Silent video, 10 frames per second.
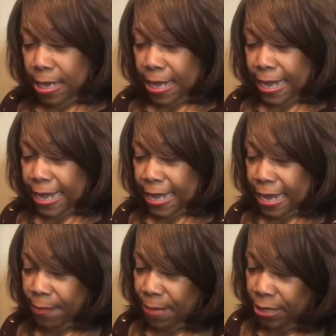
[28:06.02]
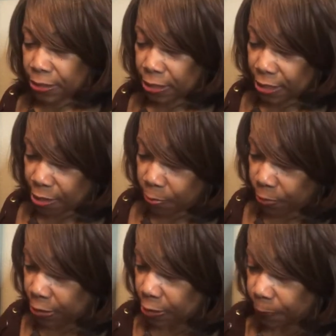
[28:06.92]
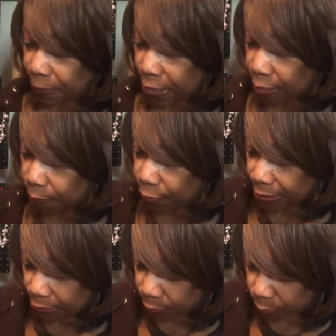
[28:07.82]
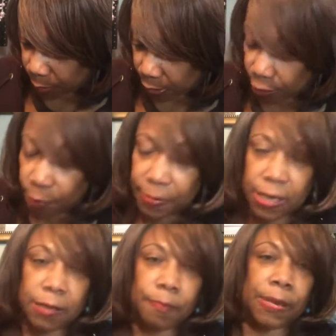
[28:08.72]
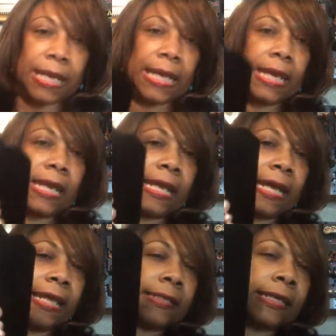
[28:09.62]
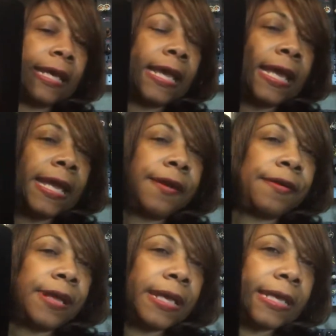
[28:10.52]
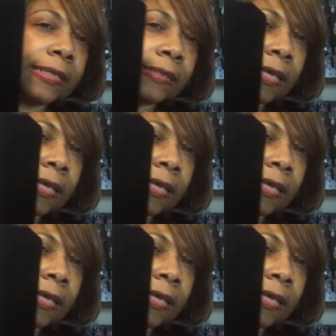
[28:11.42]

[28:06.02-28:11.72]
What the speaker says: And I'm matching it up with this pink bracelet with a little bit of the bling in it, ladies. Here are